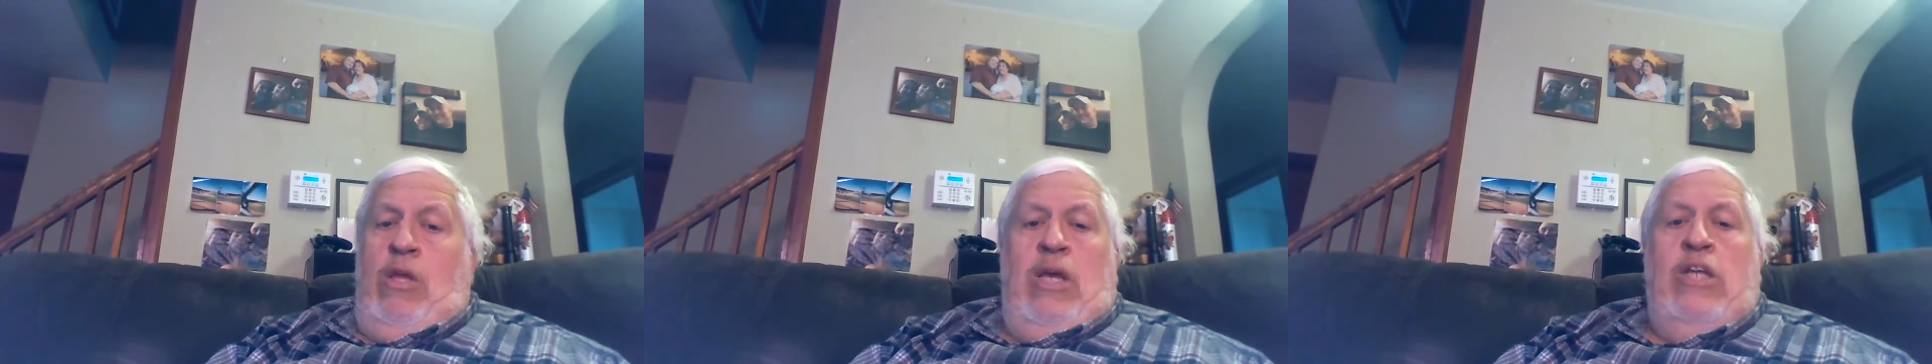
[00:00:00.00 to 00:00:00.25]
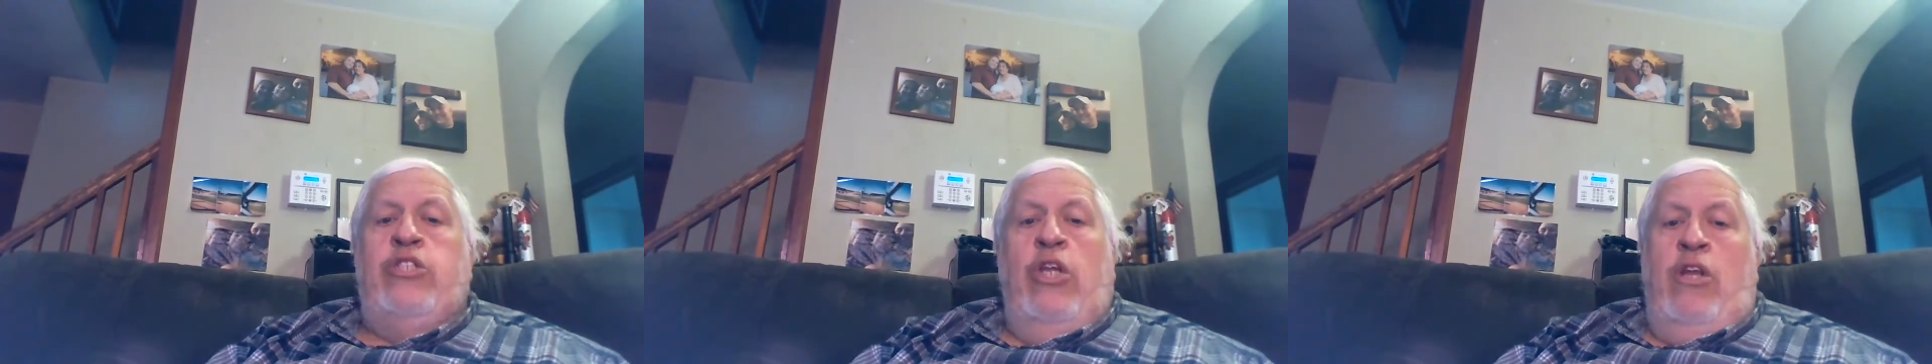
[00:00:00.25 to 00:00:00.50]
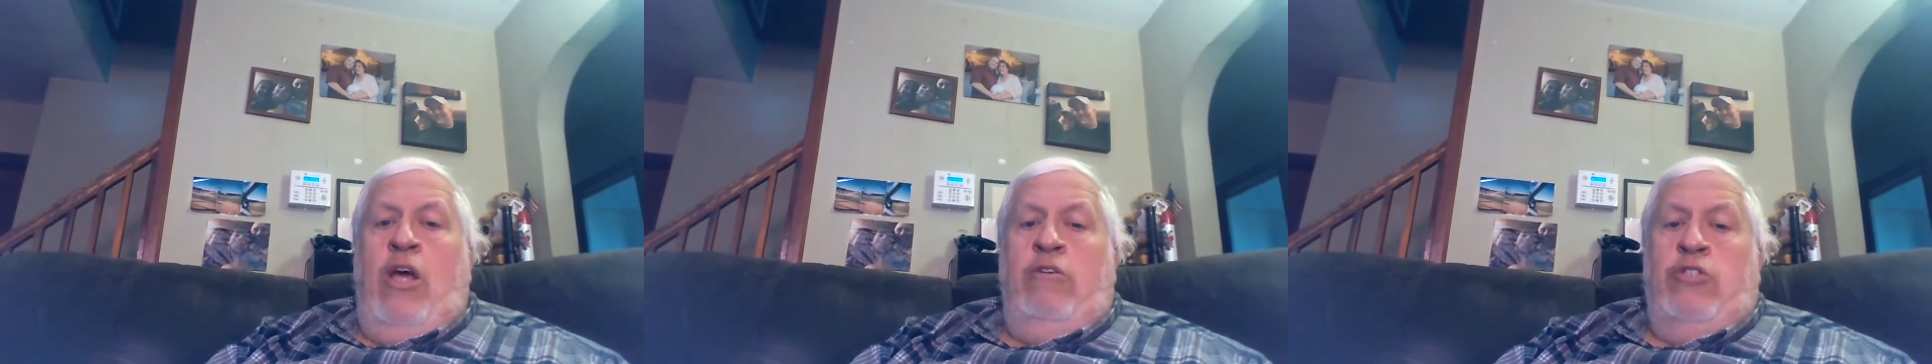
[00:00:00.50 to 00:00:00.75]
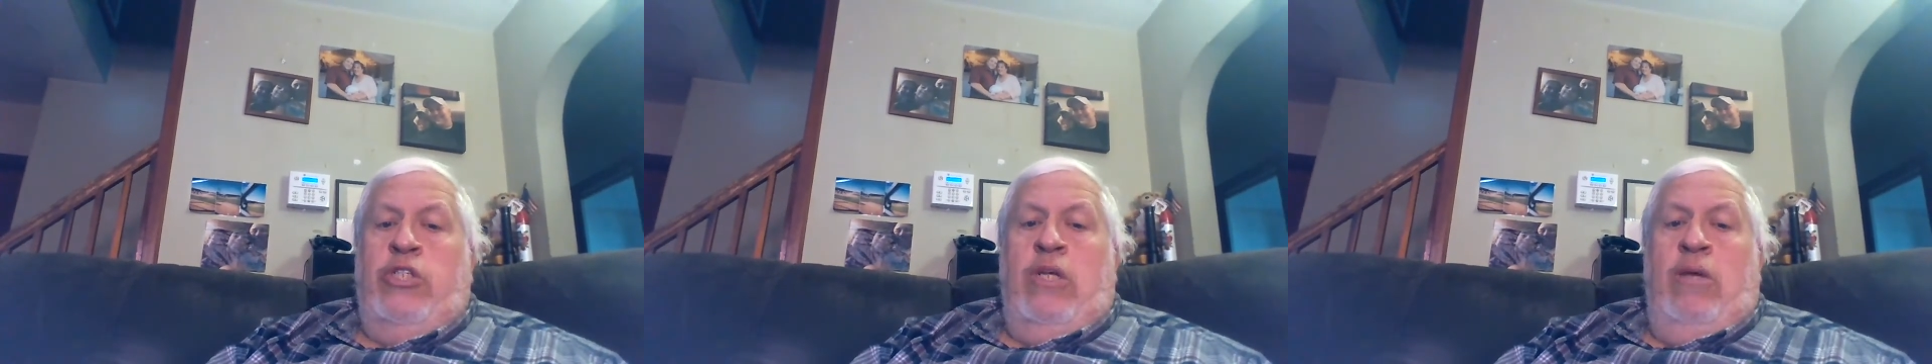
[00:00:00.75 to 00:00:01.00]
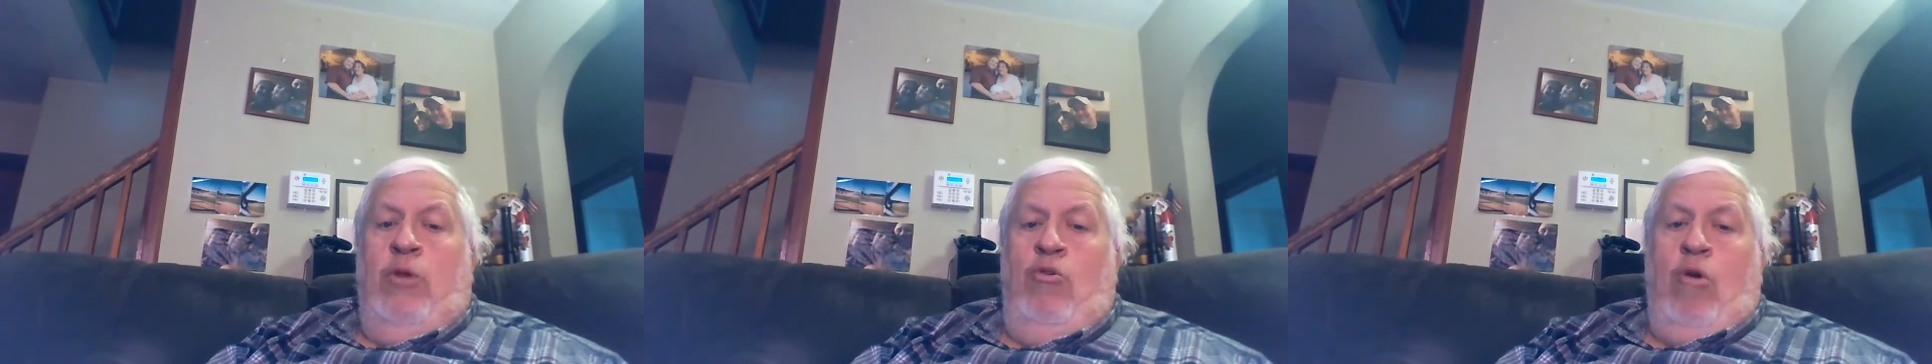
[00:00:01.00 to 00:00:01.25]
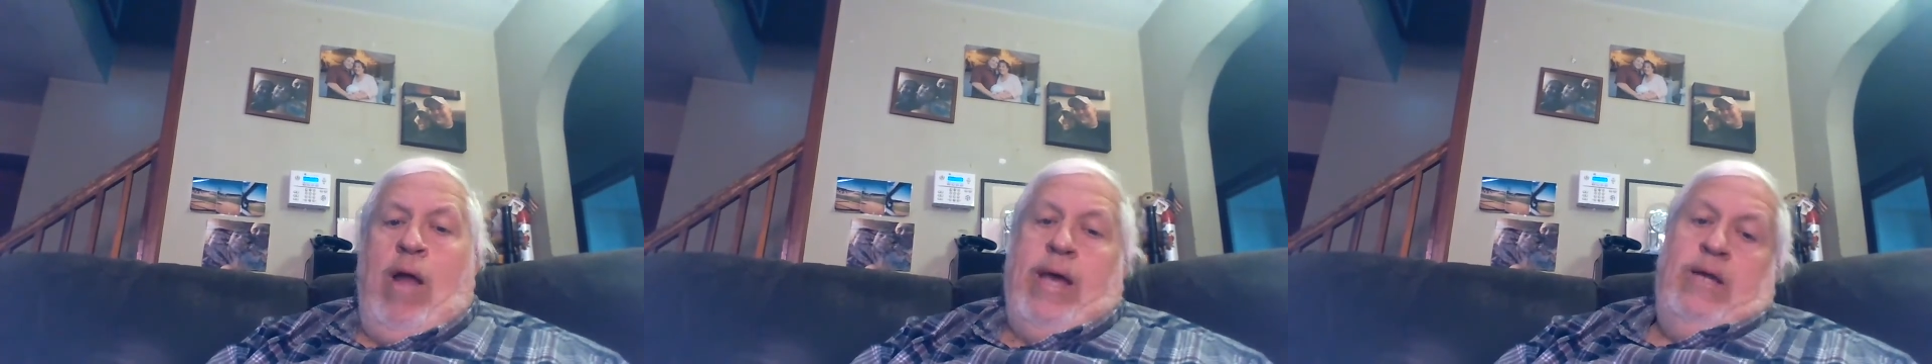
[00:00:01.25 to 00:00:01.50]
is another
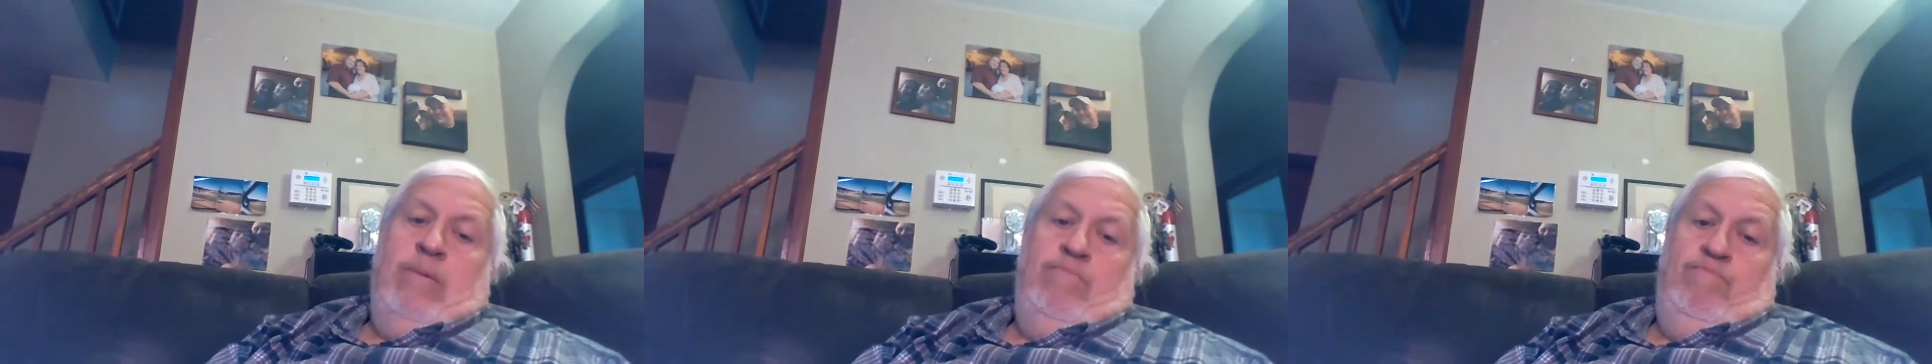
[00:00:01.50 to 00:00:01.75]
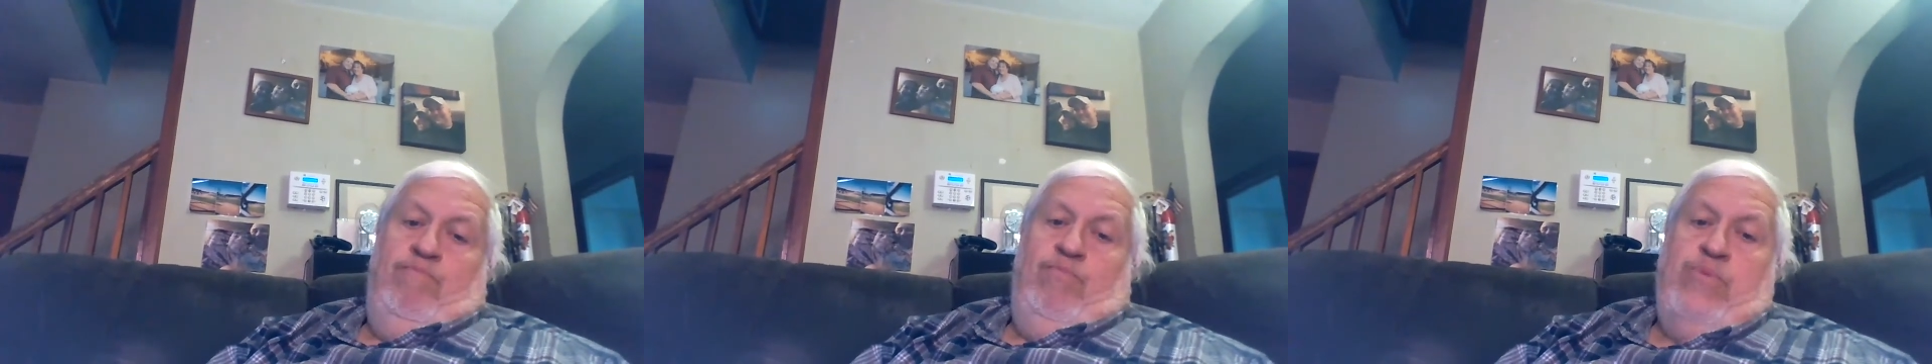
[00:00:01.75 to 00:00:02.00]
similar item,